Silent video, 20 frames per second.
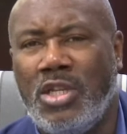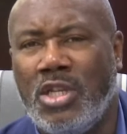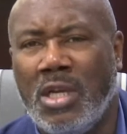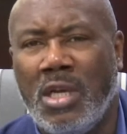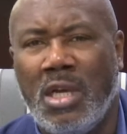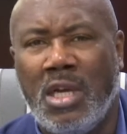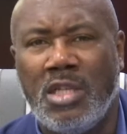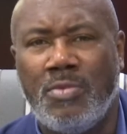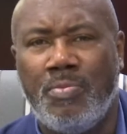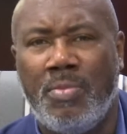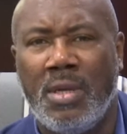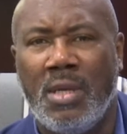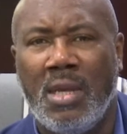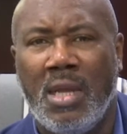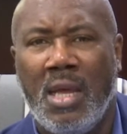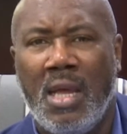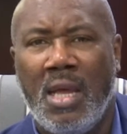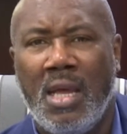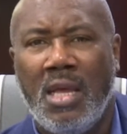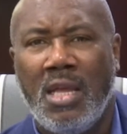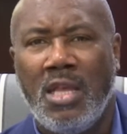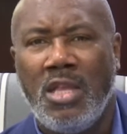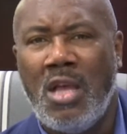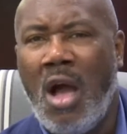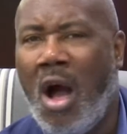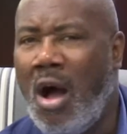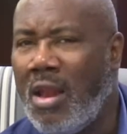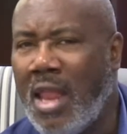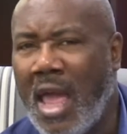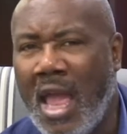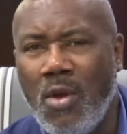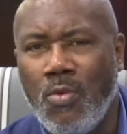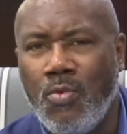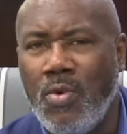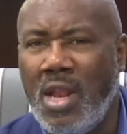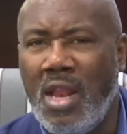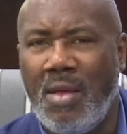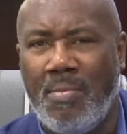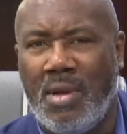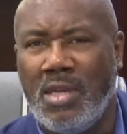judged, but y'all ain't
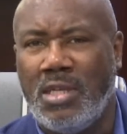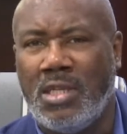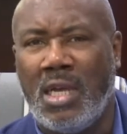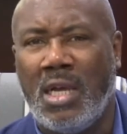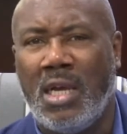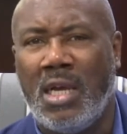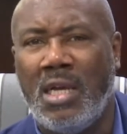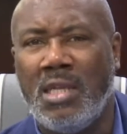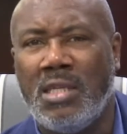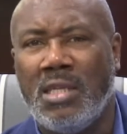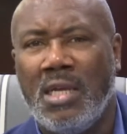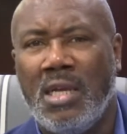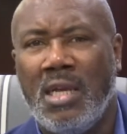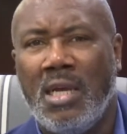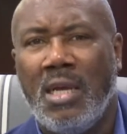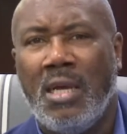really my judge,